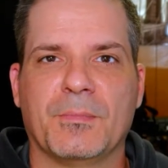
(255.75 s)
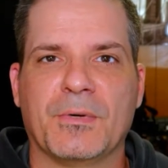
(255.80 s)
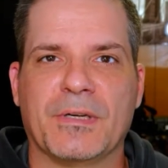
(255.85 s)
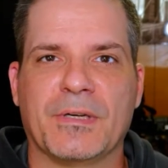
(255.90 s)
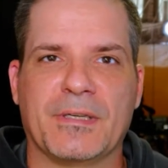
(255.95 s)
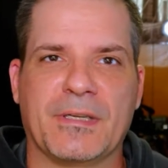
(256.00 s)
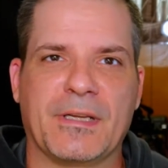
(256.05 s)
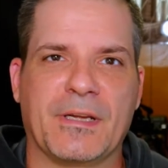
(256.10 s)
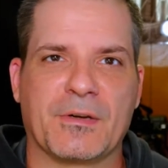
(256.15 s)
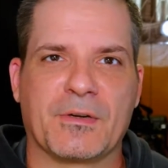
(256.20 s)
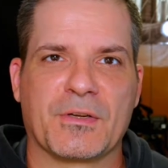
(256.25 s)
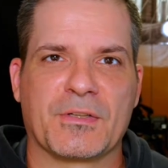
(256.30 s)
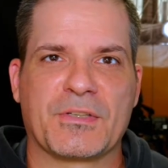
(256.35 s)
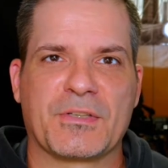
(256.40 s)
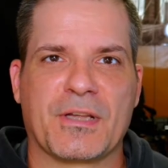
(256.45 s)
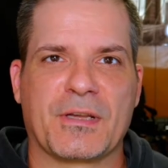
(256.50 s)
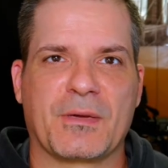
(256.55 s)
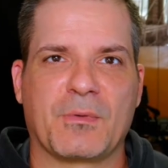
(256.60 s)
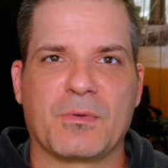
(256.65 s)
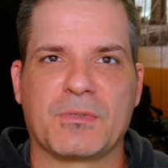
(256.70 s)
But here in a
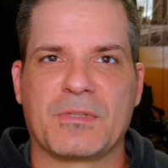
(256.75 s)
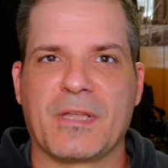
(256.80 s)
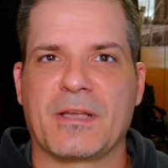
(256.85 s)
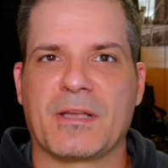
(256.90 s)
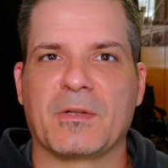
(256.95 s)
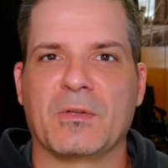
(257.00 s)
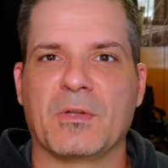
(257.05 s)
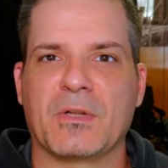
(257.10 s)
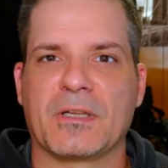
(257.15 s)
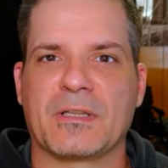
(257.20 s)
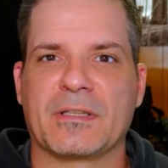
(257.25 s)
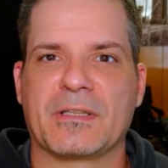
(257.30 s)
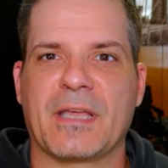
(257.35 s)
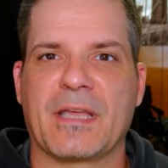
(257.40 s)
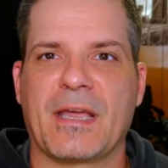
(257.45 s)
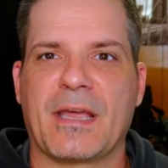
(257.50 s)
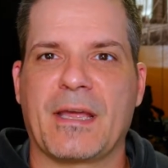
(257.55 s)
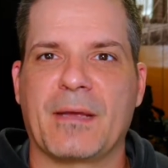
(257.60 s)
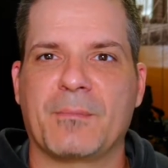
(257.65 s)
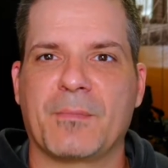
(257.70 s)
second, we'll take a look at
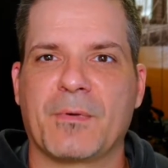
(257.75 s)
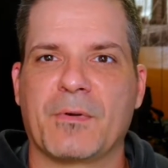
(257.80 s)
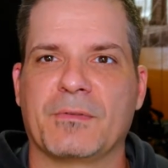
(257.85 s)
that.